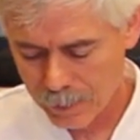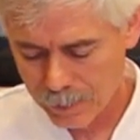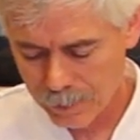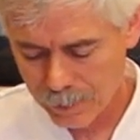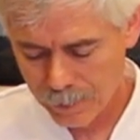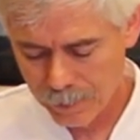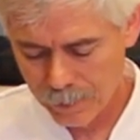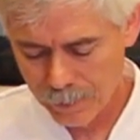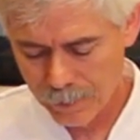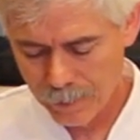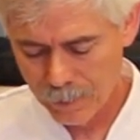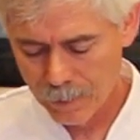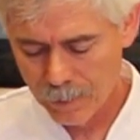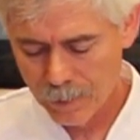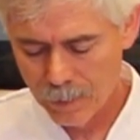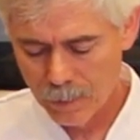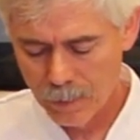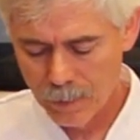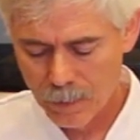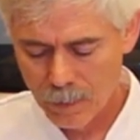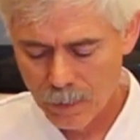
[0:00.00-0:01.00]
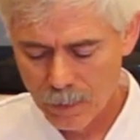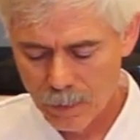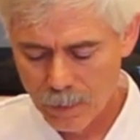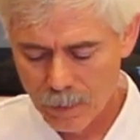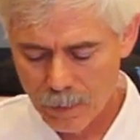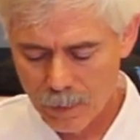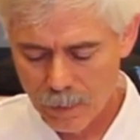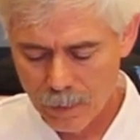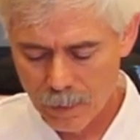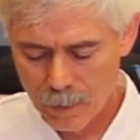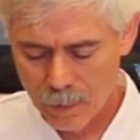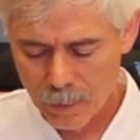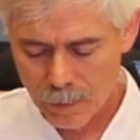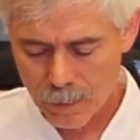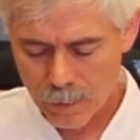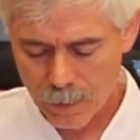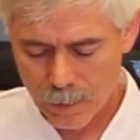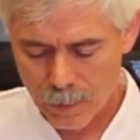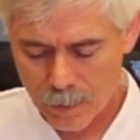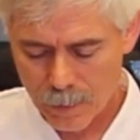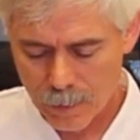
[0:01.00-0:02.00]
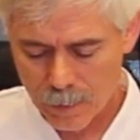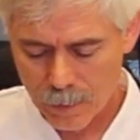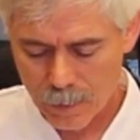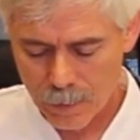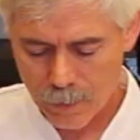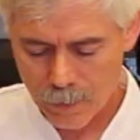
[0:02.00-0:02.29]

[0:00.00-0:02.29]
No one is speaking in this clip.